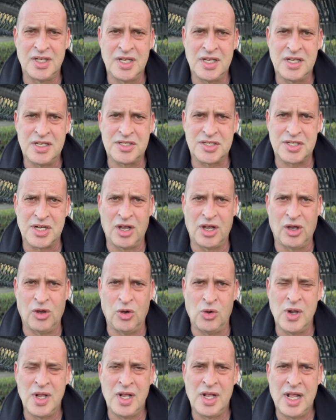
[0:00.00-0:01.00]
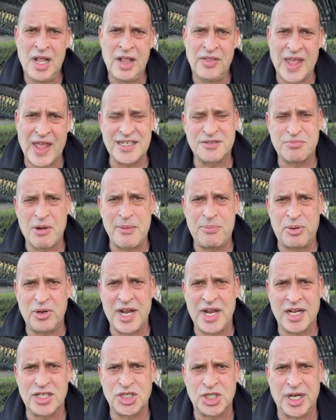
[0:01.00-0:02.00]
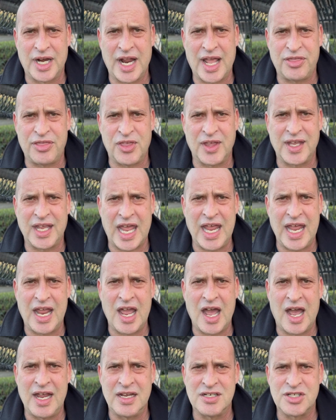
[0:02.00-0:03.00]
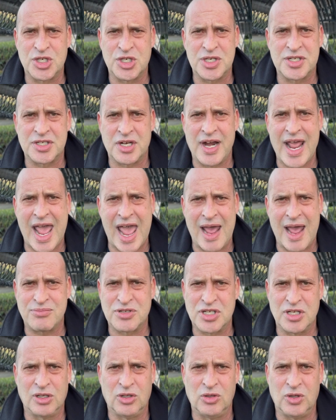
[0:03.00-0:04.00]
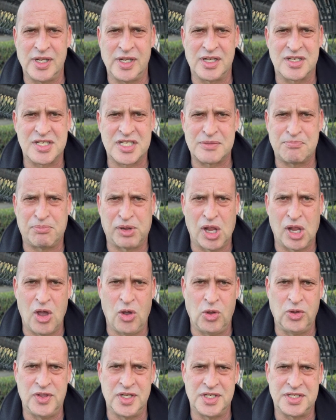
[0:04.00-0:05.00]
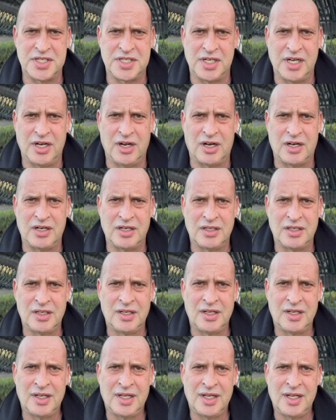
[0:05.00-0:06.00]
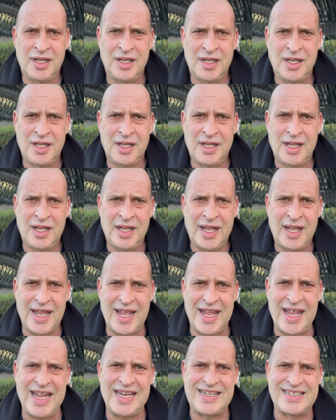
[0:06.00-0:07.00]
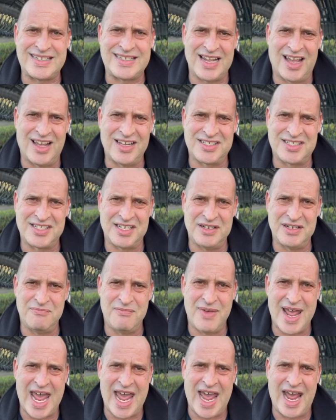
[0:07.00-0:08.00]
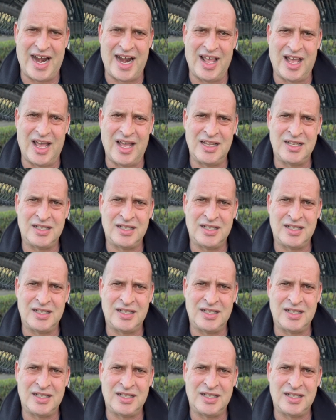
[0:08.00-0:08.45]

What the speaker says: So that's my prediction. I think AI is just going to absolutely explode this year. It doesn't matter.